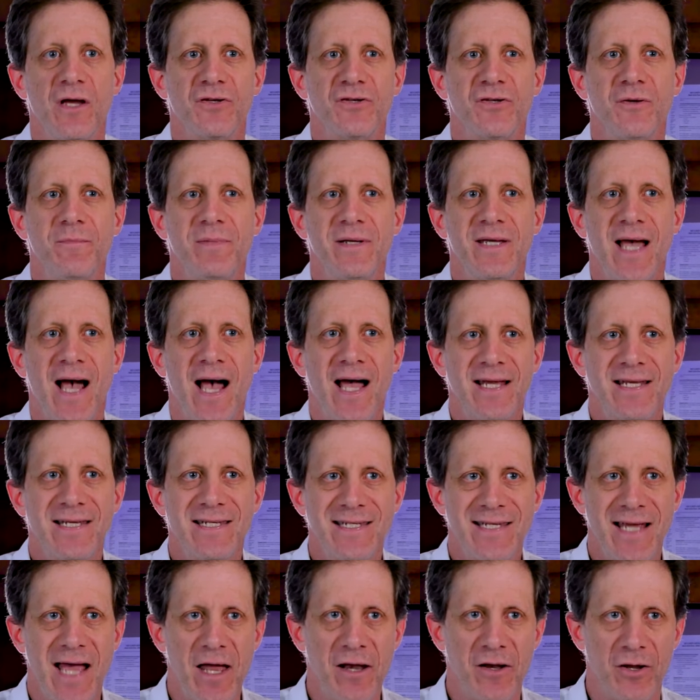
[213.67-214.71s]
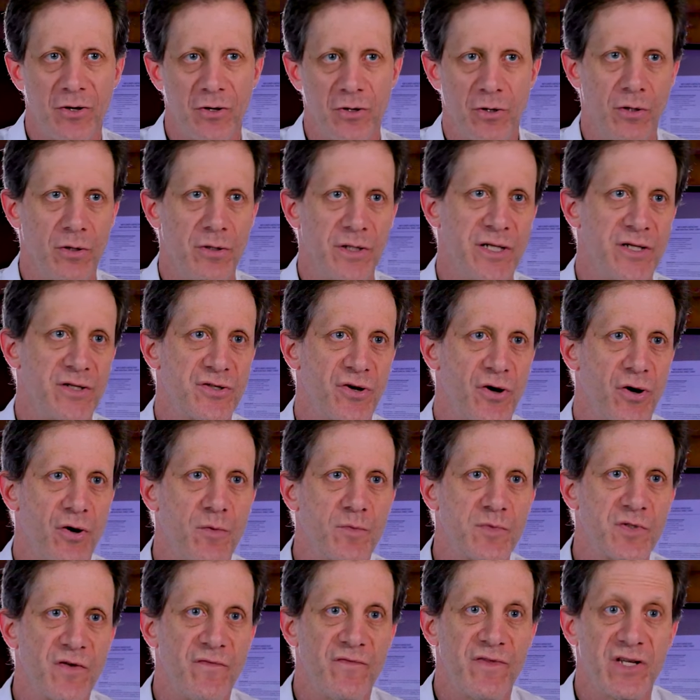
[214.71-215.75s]
to be identical in
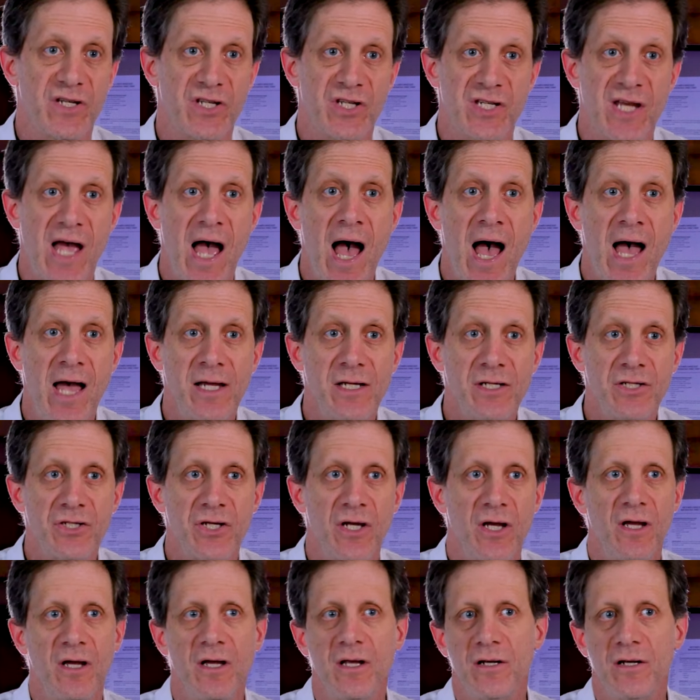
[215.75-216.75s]
terms of the size,